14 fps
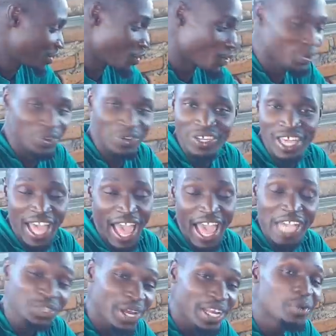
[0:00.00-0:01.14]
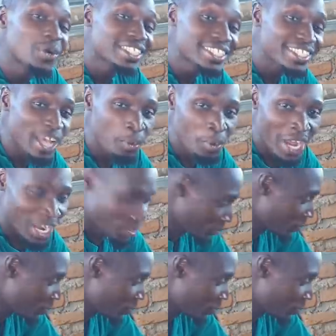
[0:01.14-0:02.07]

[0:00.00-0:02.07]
No. I actually went somewhere to